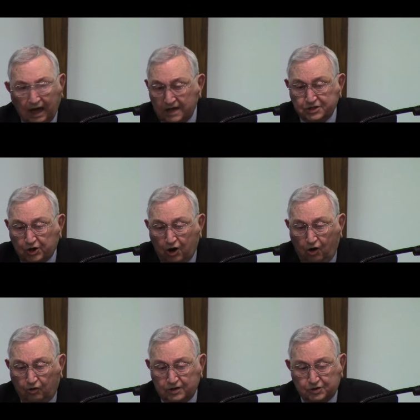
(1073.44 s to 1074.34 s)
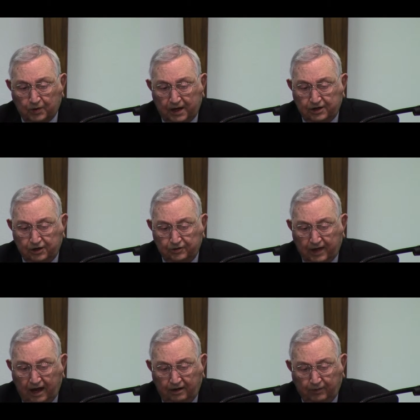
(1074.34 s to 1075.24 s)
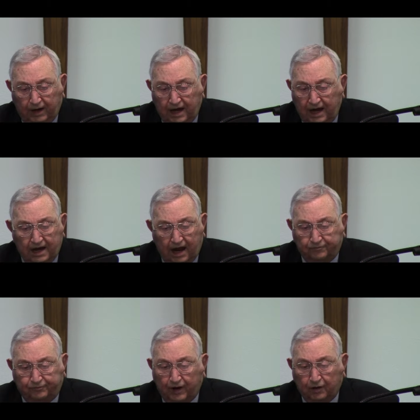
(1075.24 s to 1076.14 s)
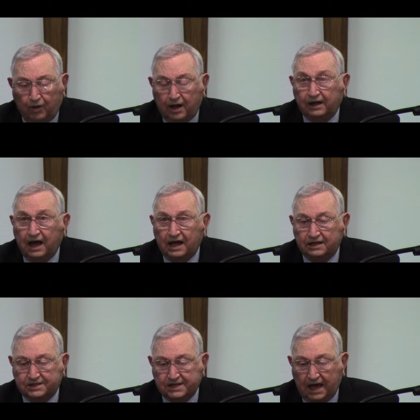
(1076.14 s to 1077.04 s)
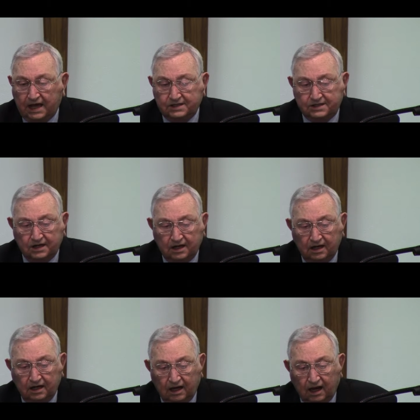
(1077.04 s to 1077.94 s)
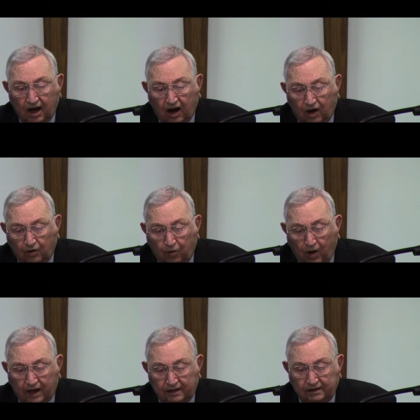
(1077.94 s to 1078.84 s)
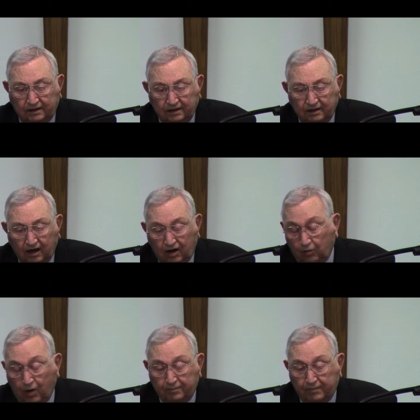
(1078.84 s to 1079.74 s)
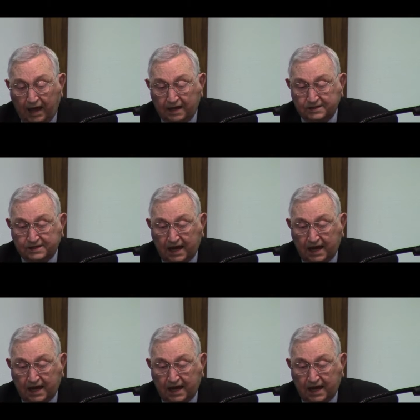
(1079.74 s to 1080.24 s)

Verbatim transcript: As long as we do that, we need not fear what God says or what or what man